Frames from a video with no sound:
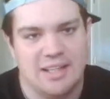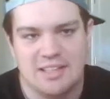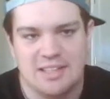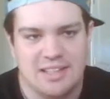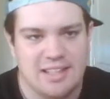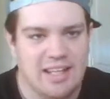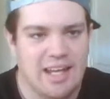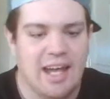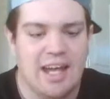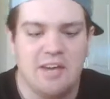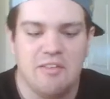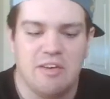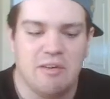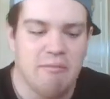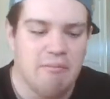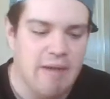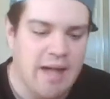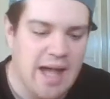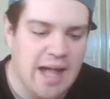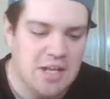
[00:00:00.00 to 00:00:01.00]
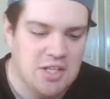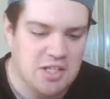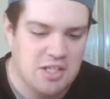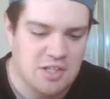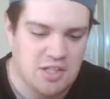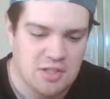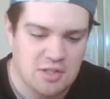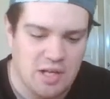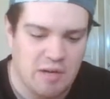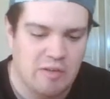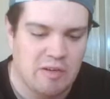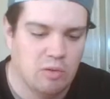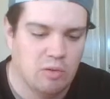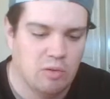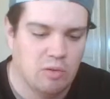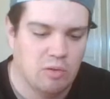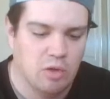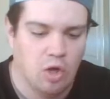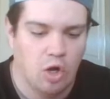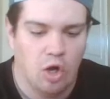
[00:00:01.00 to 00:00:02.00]
just can't even imagine just how many
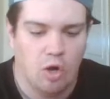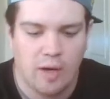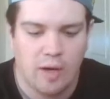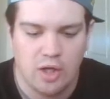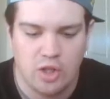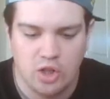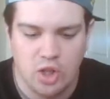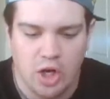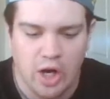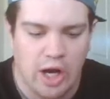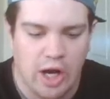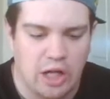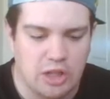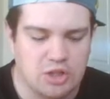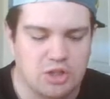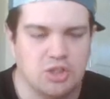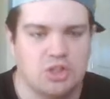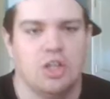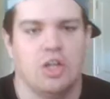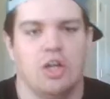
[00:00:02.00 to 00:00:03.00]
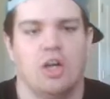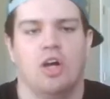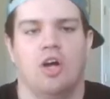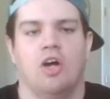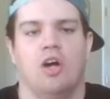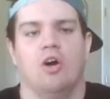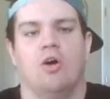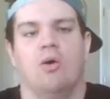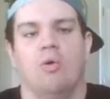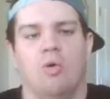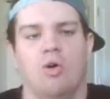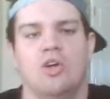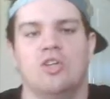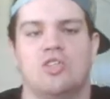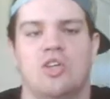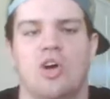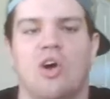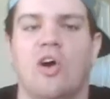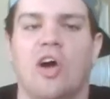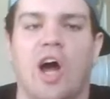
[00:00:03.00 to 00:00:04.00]
people, oh my gosh, what
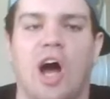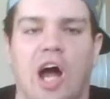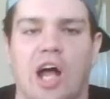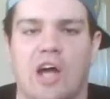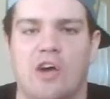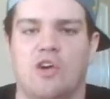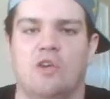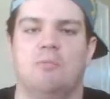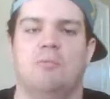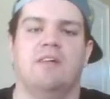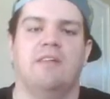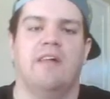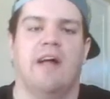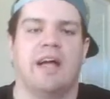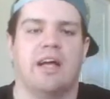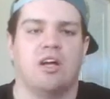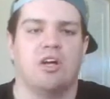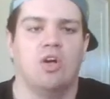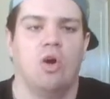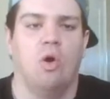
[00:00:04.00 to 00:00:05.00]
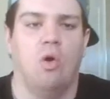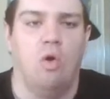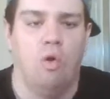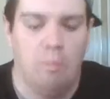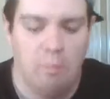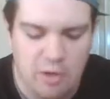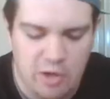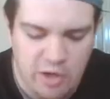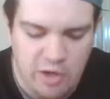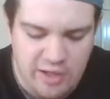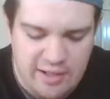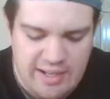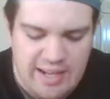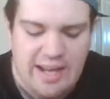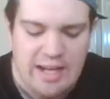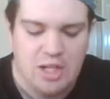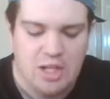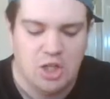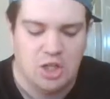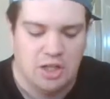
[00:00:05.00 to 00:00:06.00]
is going on? It would be like Goldberg
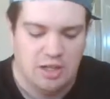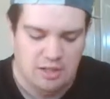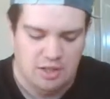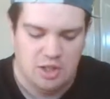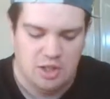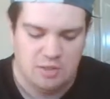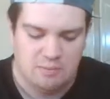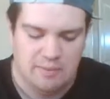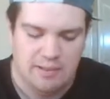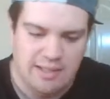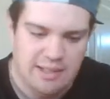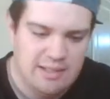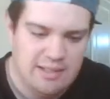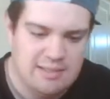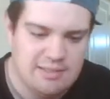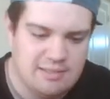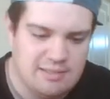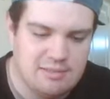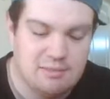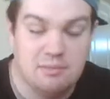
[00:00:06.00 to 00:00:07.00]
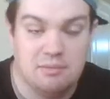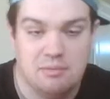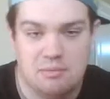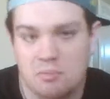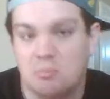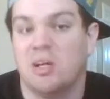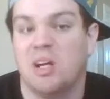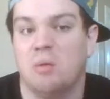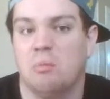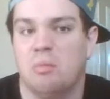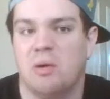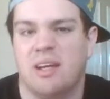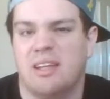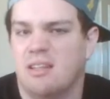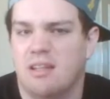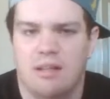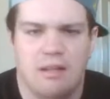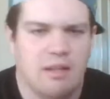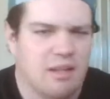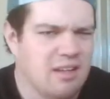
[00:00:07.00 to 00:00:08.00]
Nation just because put up
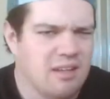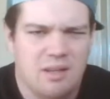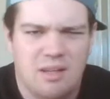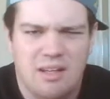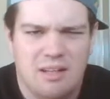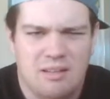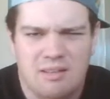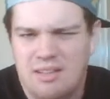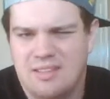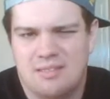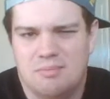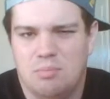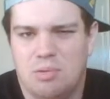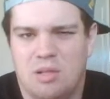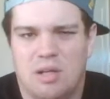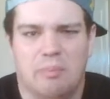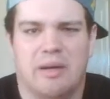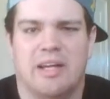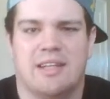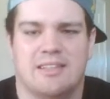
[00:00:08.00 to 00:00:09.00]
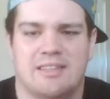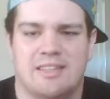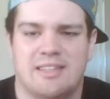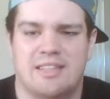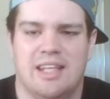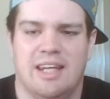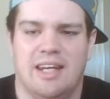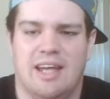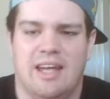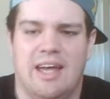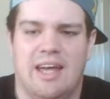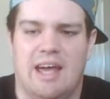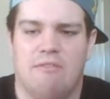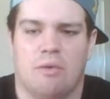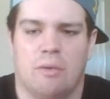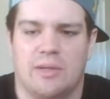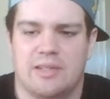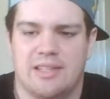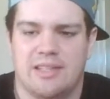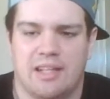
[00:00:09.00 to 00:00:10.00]
against Cena,
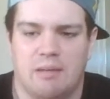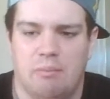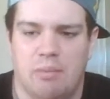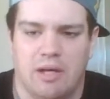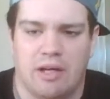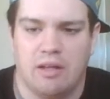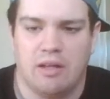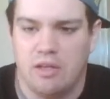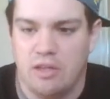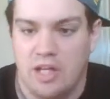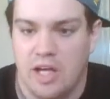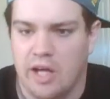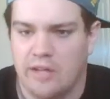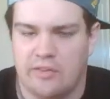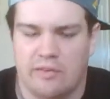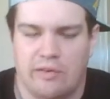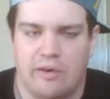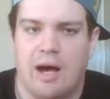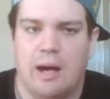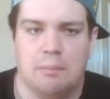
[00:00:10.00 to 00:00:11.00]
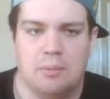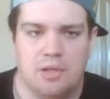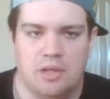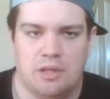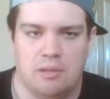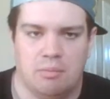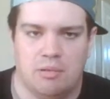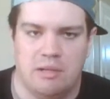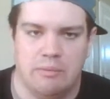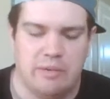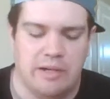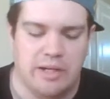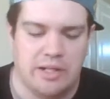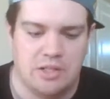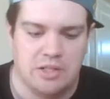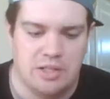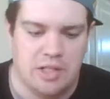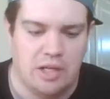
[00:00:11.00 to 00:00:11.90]
everyone's going to pick the other option pretty much.